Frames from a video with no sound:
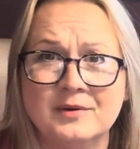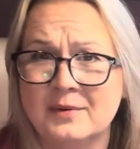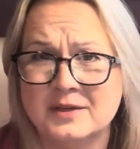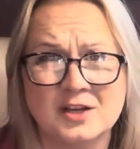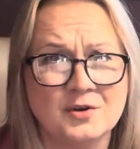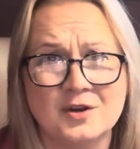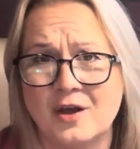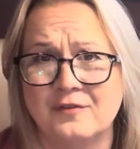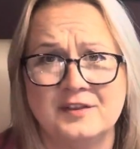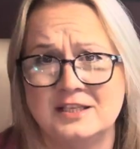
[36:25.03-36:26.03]
Now, I don't know
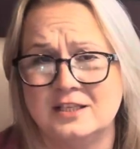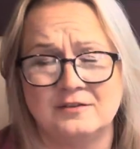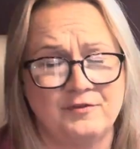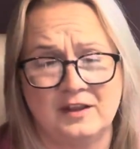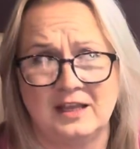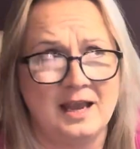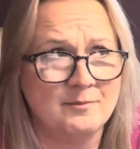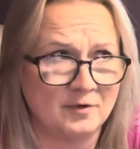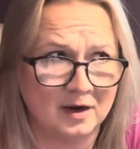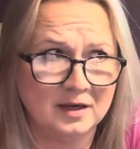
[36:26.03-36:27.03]
if this is for the
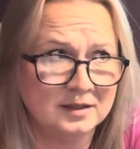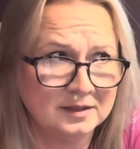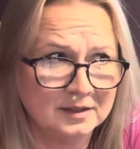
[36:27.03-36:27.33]
camera.